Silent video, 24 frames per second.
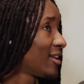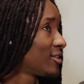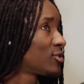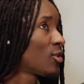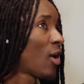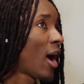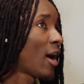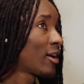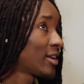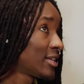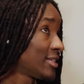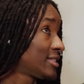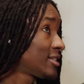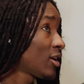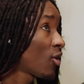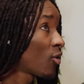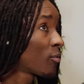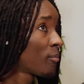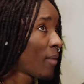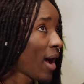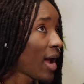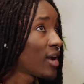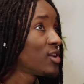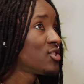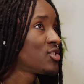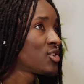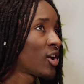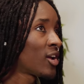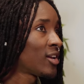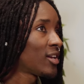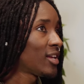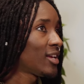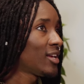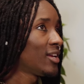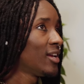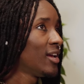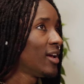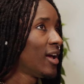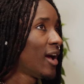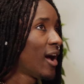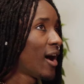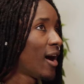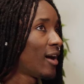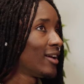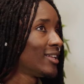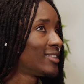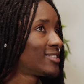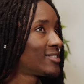And so I could say on my journey,
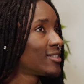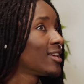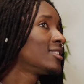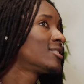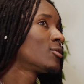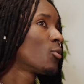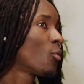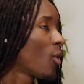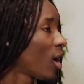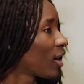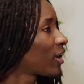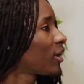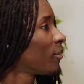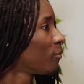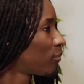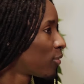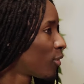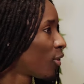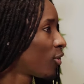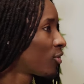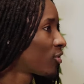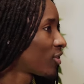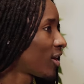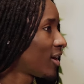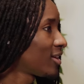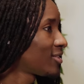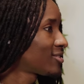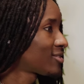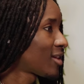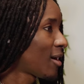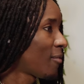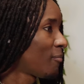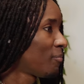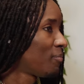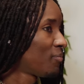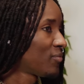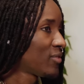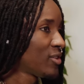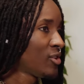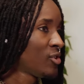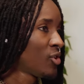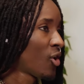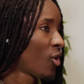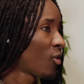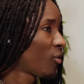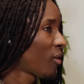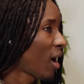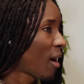it's a work in progress. You
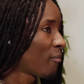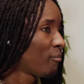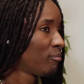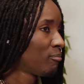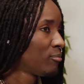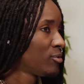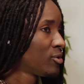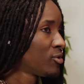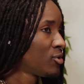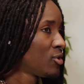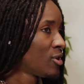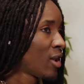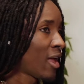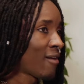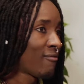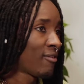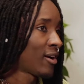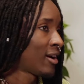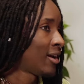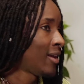know, I'm never